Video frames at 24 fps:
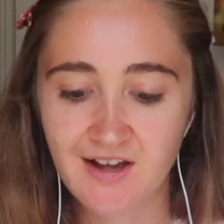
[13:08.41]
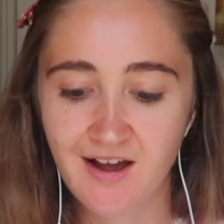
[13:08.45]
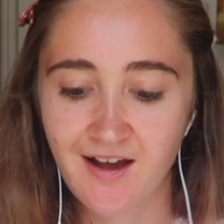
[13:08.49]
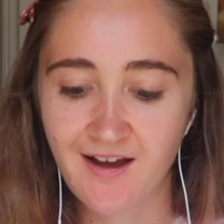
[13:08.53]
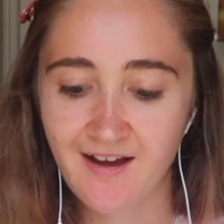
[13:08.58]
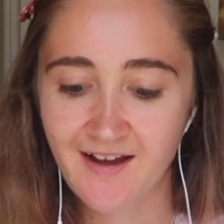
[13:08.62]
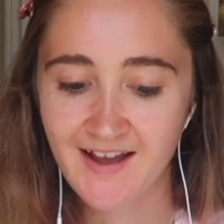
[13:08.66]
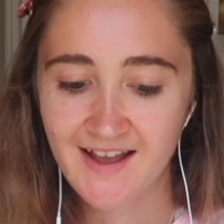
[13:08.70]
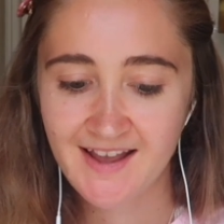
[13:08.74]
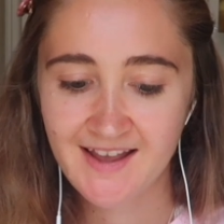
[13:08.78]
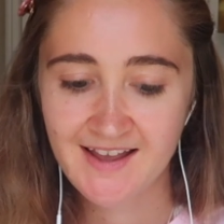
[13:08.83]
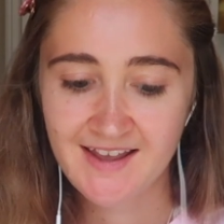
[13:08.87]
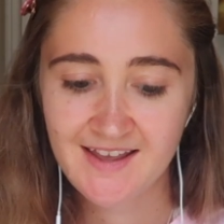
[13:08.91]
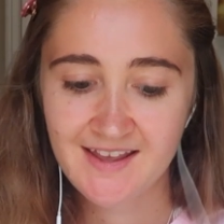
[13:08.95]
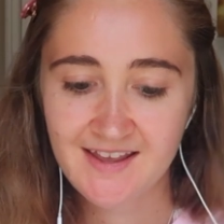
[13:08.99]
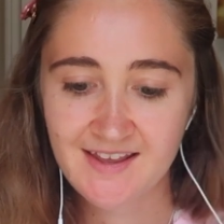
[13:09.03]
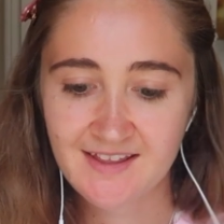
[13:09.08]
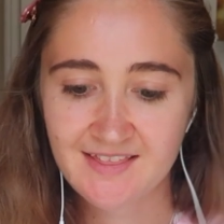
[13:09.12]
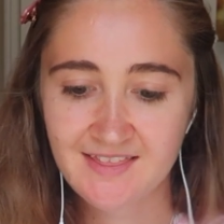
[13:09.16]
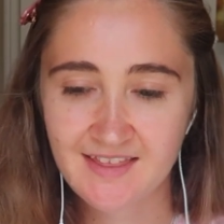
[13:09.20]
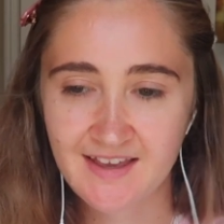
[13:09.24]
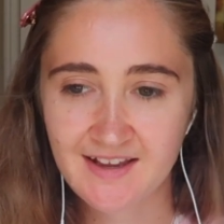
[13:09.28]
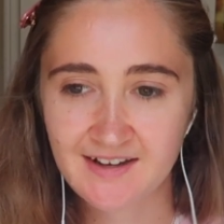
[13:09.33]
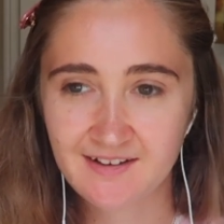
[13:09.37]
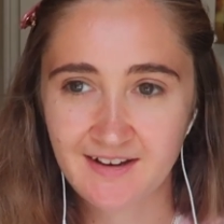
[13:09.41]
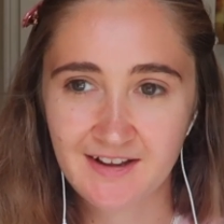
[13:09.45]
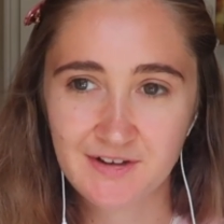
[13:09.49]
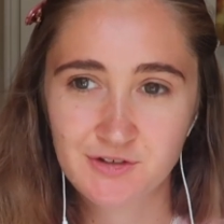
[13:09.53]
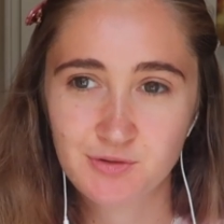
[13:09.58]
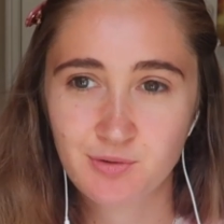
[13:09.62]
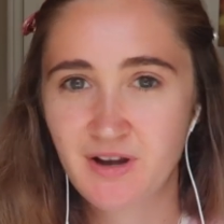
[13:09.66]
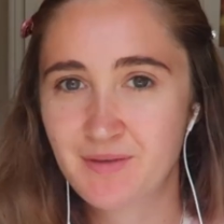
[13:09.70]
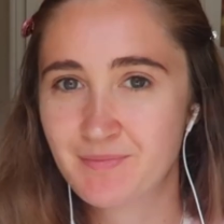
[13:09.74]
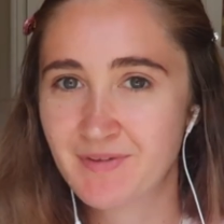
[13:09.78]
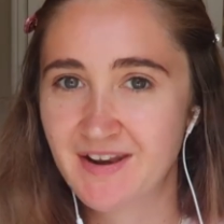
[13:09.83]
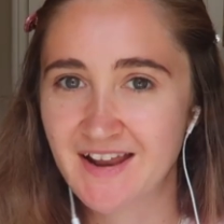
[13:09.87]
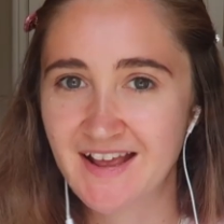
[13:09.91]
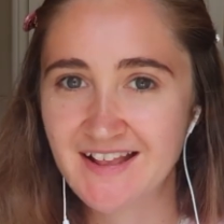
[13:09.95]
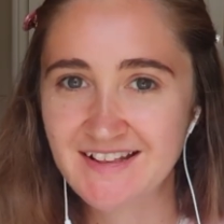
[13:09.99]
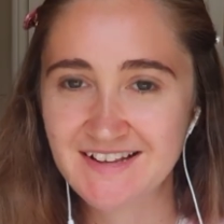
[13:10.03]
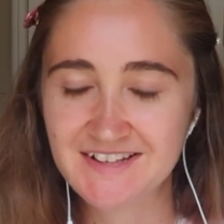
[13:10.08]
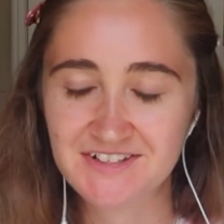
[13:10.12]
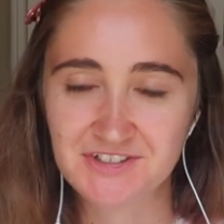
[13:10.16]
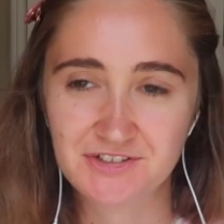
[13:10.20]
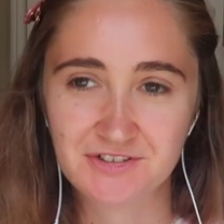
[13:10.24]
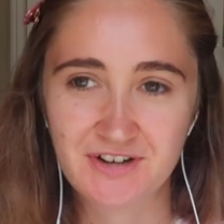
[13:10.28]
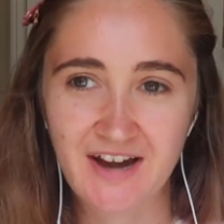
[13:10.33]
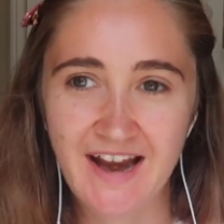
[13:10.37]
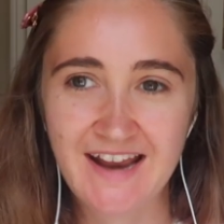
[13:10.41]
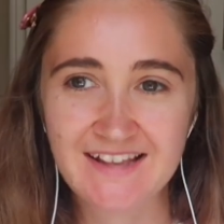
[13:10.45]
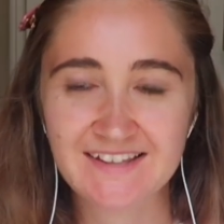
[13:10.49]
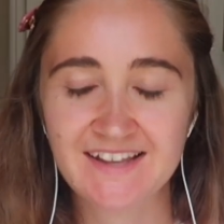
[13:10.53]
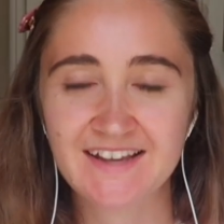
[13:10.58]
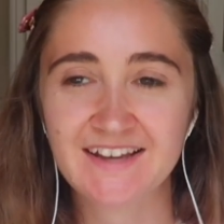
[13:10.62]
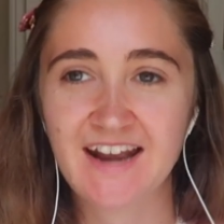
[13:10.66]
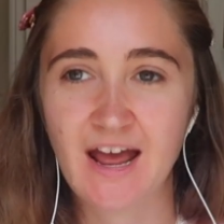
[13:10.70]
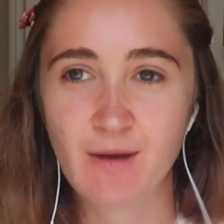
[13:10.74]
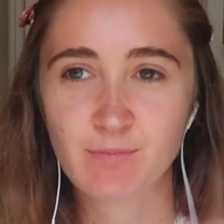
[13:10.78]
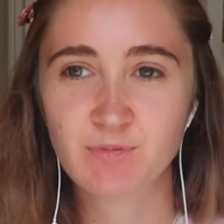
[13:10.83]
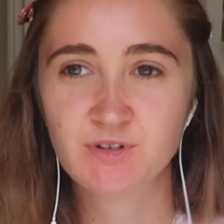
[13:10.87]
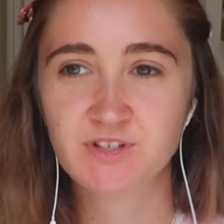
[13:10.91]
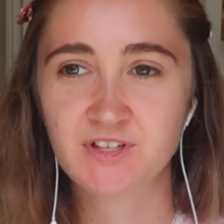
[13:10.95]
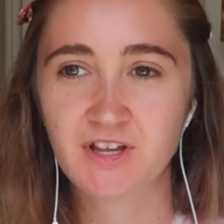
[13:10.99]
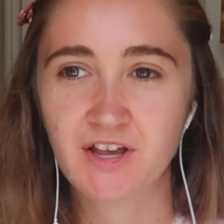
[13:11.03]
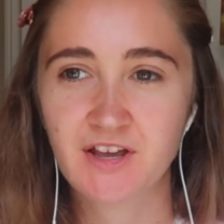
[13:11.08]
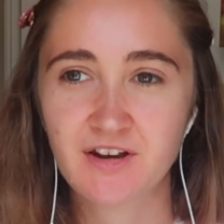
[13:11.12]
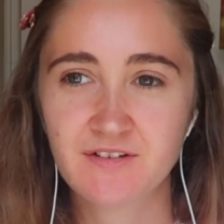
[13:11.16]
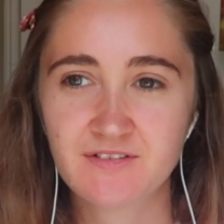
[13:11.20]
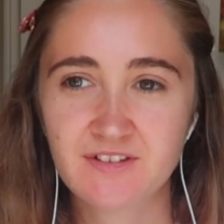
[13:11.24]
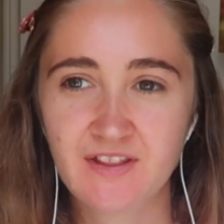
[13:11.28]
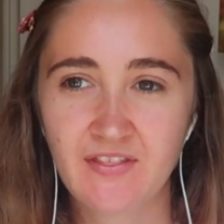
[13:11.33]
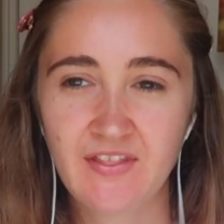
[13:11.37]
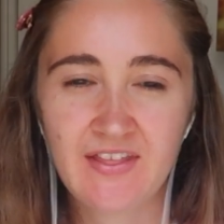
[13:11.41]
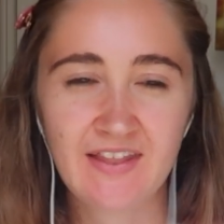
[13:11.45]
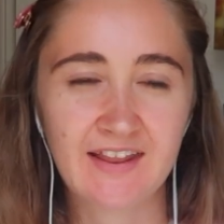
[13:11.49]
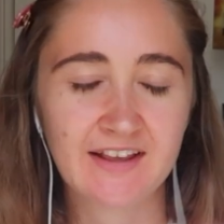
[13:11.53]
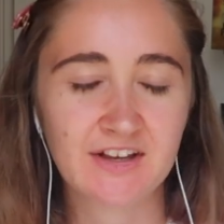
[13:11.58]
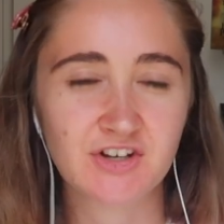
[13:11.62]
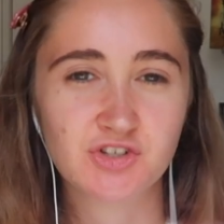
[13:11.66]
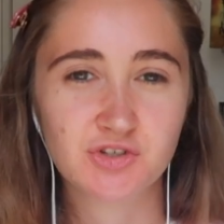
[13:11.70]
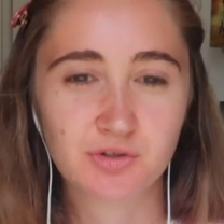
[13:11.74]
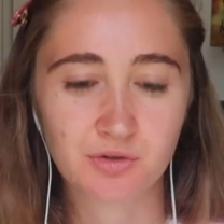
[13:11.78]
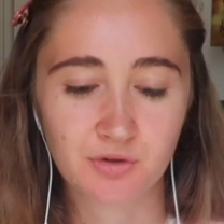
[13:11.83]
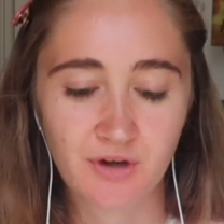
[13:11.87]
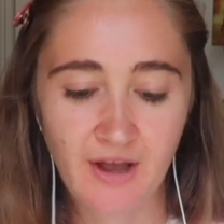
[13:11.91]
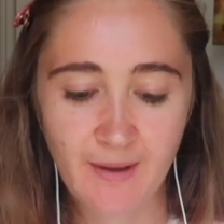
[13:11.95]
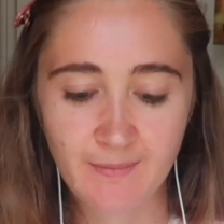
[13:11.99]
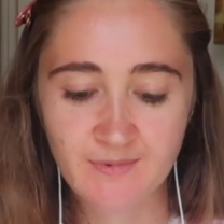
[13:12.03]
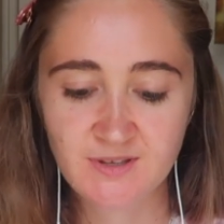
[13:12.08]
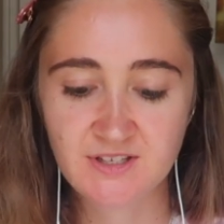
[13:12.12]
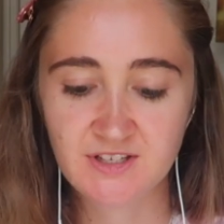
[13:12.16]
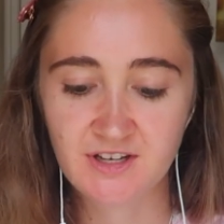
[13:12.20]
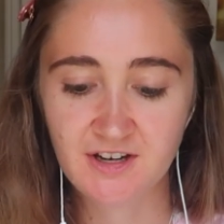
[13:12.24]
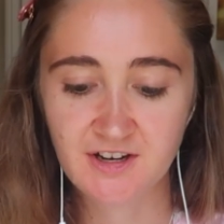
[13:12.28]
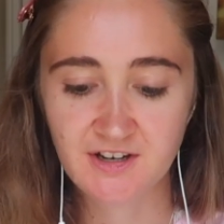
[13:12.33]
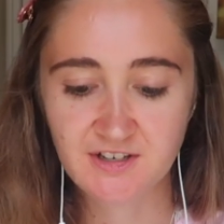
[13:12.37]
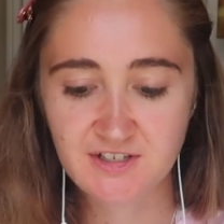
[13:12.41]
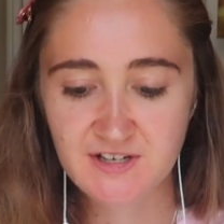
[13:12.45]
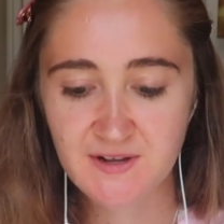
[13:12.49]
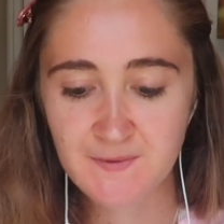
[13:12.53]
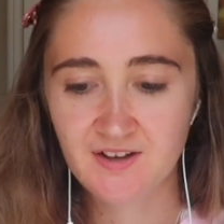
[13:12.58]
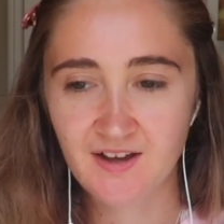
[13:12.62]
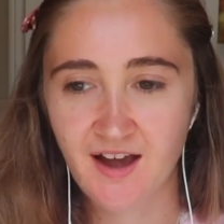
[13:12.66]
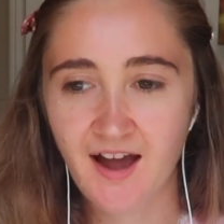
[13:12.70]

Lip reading: I think like 20 minutes is great. It's like an episode of something, like a short episode.